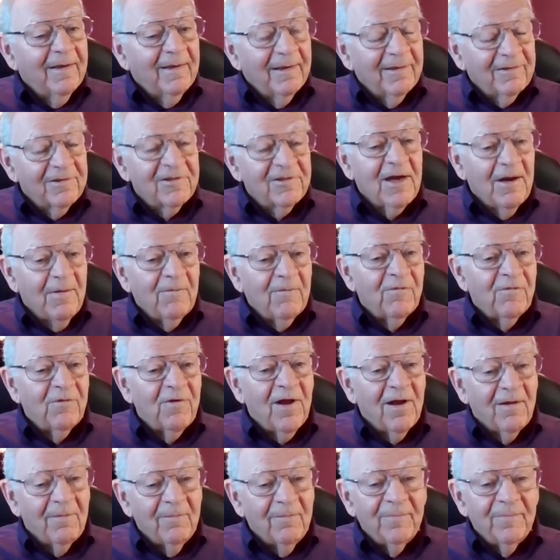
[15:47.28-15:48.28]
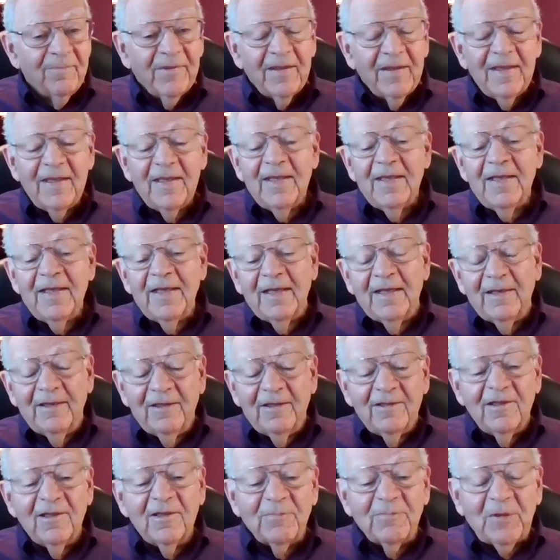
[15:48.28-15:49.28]
has come from.
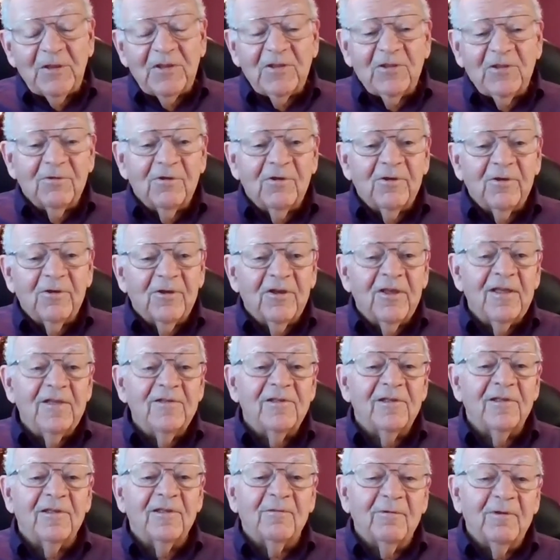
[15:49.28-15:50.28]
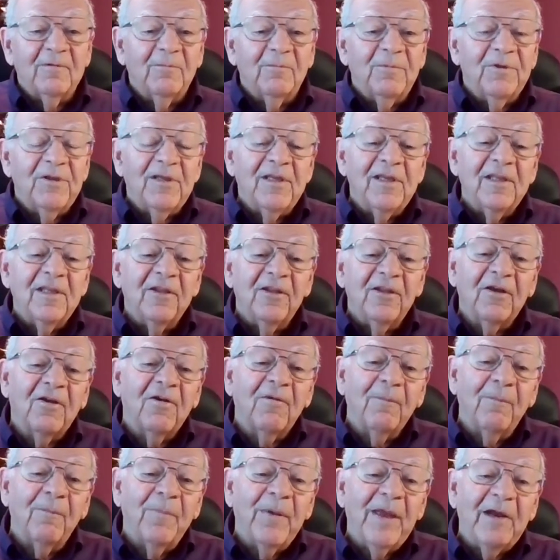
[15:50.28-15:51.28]
And in this particular case, it would be the
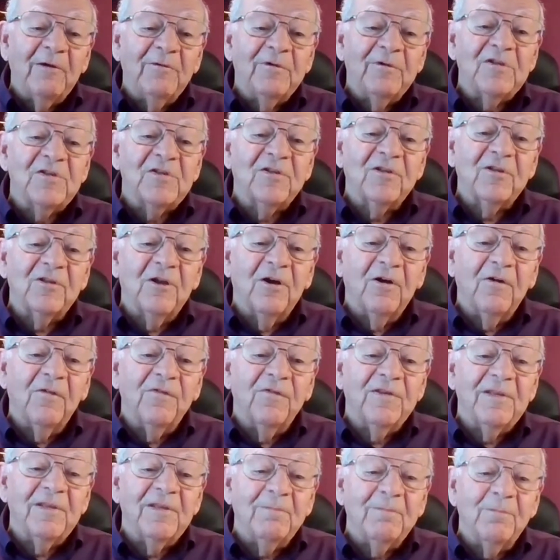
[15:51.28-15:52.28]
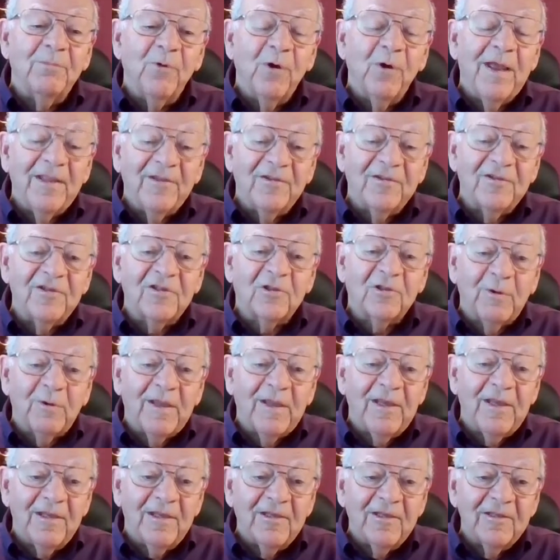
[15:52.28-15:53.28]
comparison of inbred
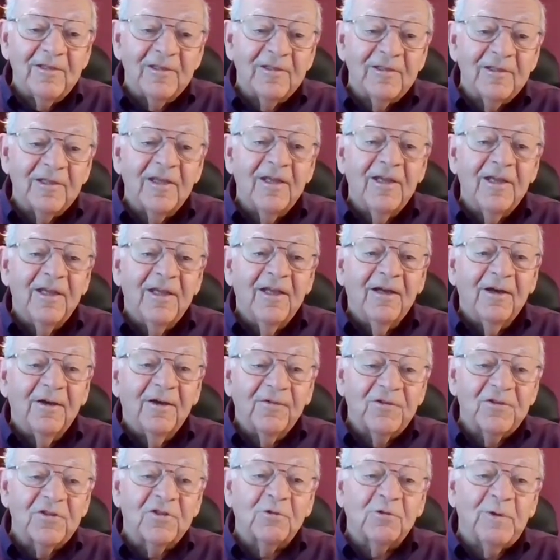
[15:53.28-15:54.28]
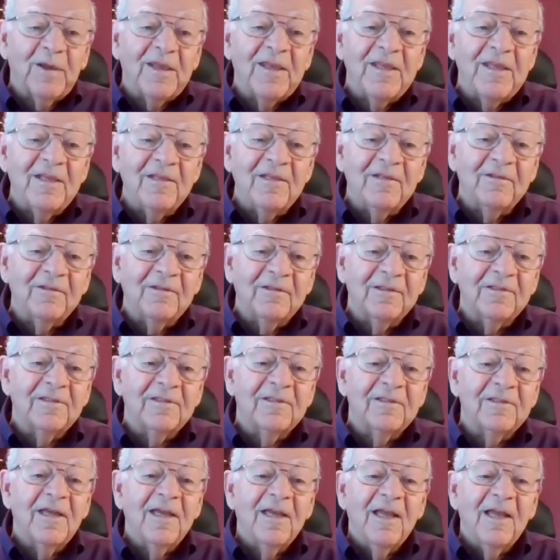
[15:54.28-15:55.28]
strains, a strain
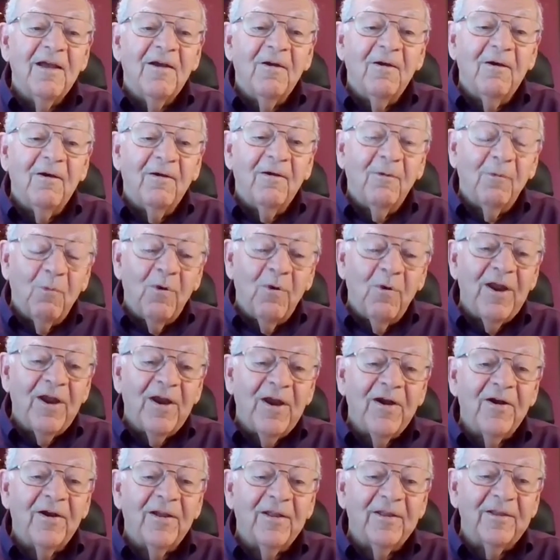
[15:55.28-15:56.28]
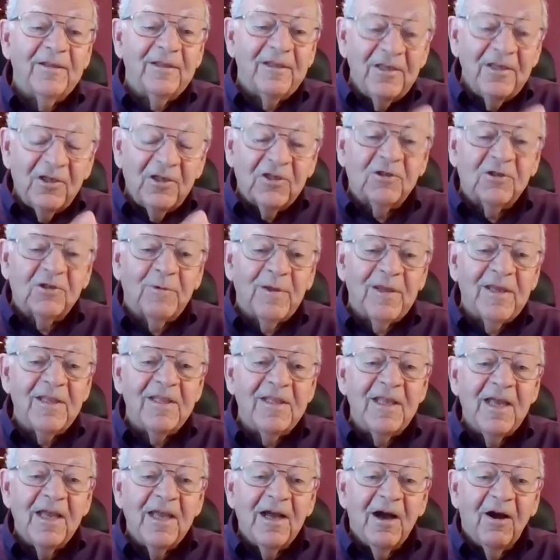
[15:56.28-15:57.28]
where in each
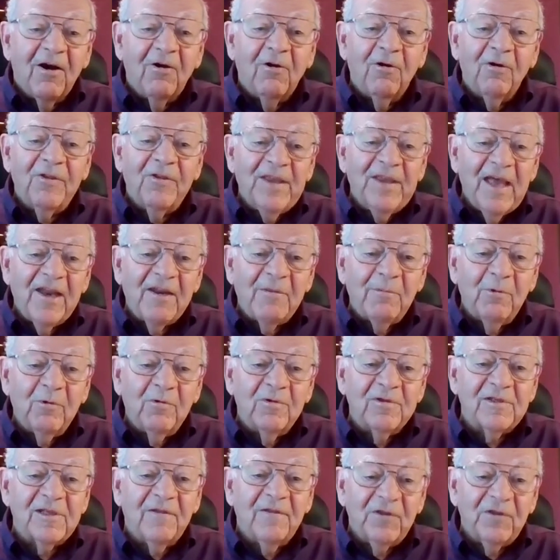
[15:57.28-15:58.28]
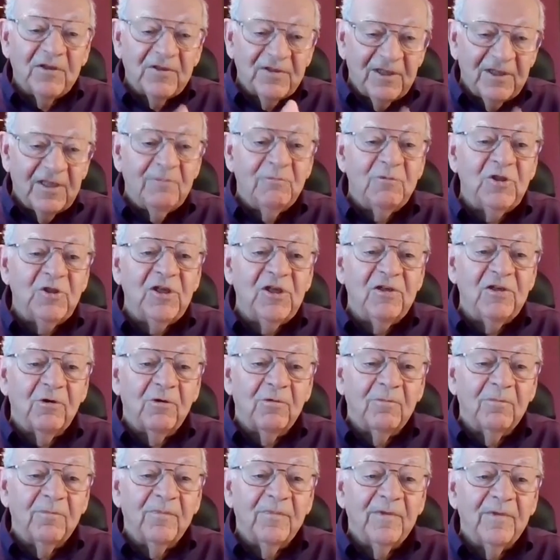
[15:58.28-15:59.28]
strain, all the animals have the same
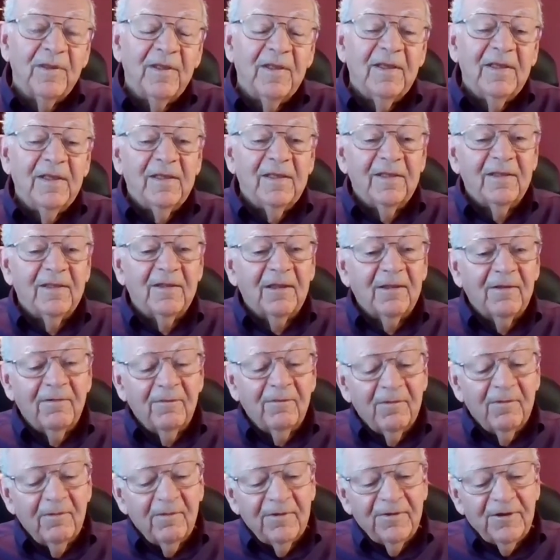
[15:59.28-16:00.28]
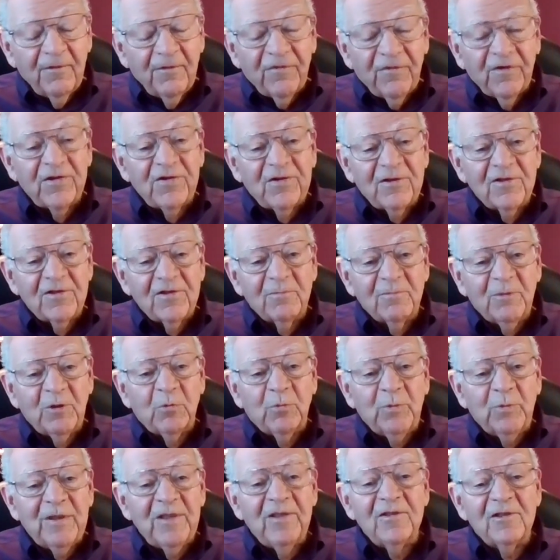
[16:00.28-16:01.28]
genome. And differences
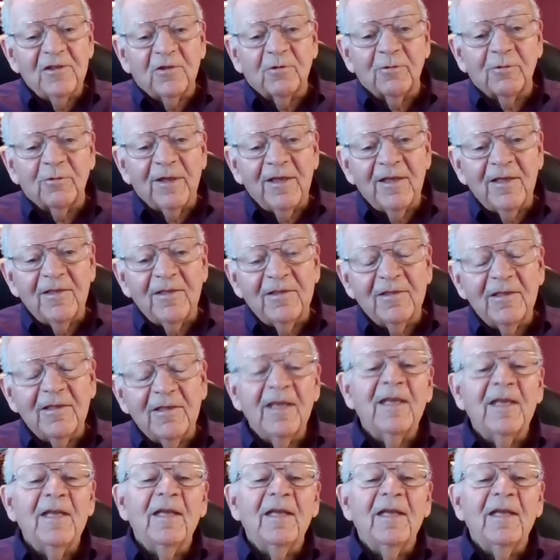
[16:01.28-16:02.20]
between strains